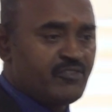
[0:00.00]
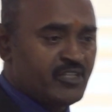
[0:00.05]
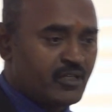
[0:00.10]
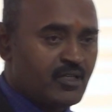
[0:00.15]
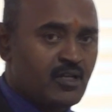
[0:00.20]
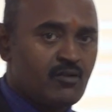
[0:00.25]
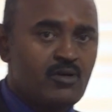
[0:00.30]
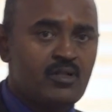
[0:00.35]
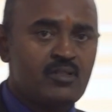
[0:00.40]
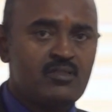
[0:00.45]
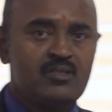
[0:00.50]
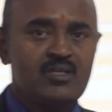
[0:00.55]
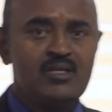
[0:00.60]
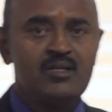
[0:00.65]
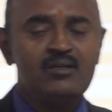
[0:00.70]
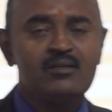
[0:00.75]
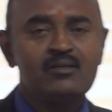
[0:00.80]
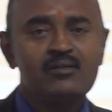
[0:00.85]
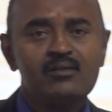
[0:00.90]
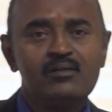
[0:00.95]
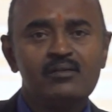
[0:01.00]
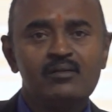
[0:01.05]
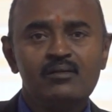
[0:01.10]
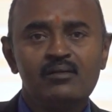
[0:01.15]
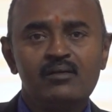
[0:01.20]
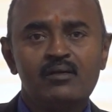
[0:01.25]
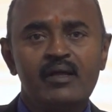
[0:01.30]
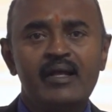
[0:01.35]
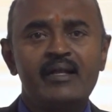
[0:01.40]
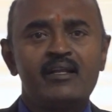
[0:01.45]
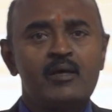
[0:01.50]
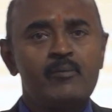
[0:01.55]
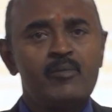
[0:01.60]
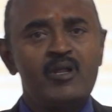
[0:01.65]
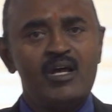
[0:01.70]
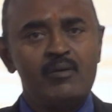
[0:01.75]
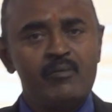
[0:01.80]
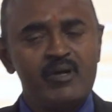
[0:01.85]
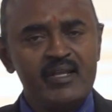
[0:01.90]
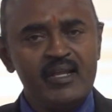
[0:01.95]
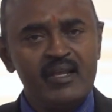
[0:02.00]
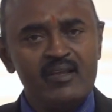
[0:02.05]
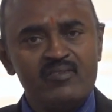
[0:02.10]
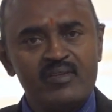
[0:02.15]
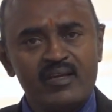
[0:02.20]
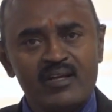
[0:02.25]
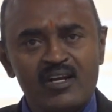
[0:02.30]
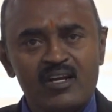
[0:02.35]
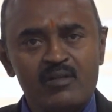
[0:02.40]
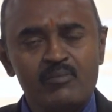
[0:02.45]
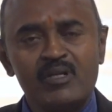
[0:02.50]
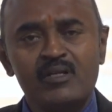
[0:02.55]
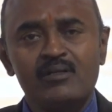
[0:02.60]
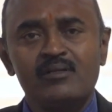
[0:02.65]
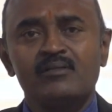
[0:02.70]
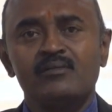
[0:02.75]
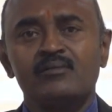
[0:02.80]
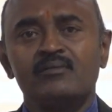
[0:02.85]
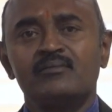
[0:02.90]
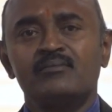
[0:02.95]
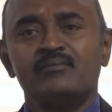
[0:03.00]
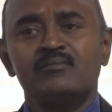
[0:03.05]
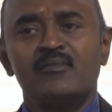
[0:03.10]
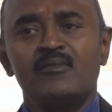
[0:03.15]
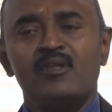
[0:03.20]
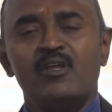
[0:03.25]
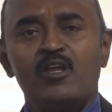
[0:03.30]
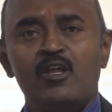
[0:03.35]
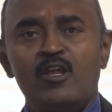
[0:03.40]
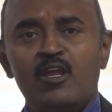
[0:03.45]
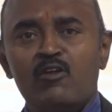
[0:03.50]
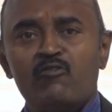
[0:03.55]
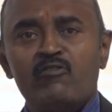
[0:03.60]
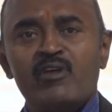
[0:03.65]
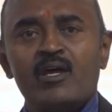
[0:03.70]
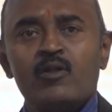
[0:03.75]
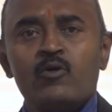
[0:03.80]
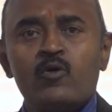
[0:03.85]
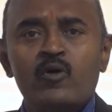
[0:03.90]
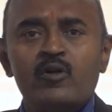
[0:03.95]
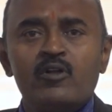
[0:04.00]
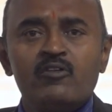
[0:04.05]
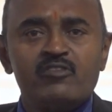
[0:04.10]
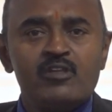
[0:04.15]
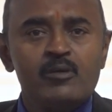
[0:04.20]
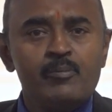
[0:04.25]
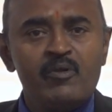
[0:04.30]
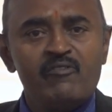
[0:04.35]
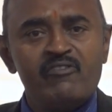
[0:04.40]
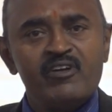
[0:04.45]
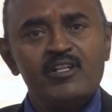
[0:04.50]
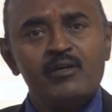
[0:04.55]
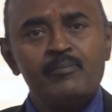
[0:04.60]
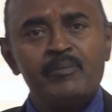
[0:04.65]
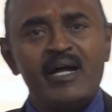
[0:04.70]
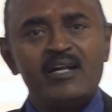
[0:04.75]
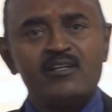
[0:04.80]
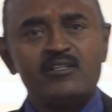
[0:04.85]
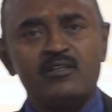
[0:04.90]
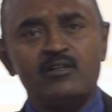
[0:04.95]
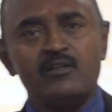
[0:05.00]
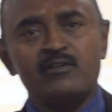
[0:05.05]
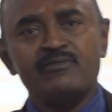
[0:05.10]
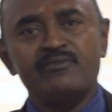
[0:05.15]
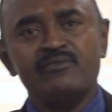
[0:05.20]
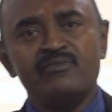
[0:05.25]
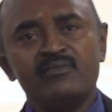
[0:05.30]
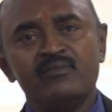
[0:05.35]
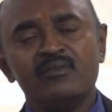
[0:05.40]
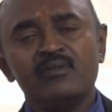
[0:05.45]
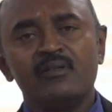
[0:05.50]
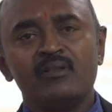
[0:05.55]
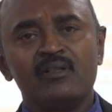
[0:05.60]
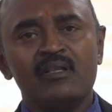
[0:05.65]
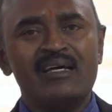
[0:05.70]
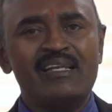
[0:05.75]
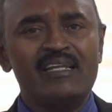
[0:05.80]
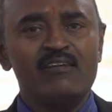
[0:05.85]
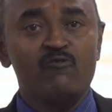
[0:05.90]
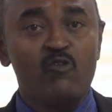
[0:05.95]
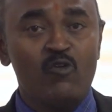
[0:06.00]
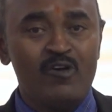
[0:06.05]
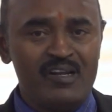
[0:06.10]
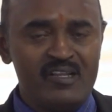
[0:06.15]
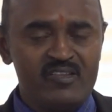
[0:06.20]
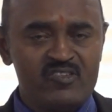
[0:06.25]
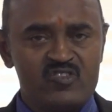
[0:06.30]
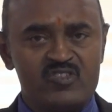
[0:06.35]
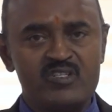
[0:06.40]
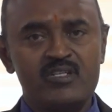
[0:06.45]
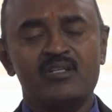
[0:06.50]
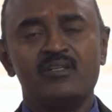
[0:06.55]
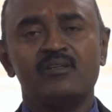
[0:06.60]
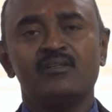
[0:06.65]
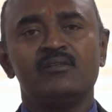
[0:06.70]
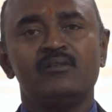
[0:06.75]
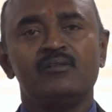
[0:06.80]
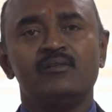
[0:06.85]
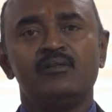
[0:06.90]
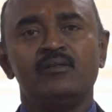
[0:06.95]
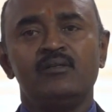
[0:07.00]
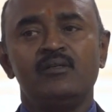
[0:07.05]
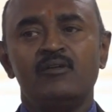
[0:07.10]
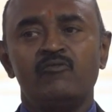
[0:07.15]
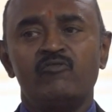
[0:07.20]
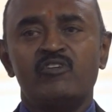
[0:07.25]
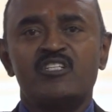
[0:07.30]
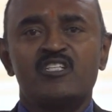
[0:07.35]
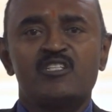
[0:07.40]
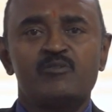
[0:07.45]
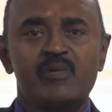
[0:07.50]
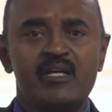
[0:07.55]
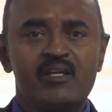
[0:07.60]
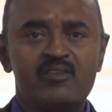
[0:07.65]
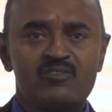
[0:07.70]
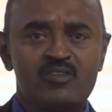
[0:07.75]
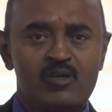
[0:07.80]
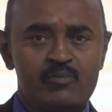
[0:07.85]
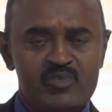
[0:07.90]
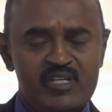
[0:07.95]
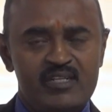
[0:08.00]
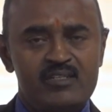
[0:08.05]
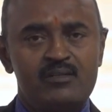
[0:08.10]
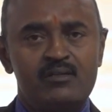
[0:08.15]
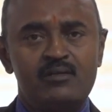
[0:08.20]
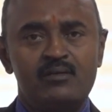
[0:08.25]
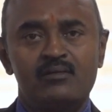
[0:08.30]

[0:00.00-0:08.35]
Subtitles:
Chakravarthy at Abhiram IAS Academy, we are going to simplify the pattern of learning world history, which is my subject.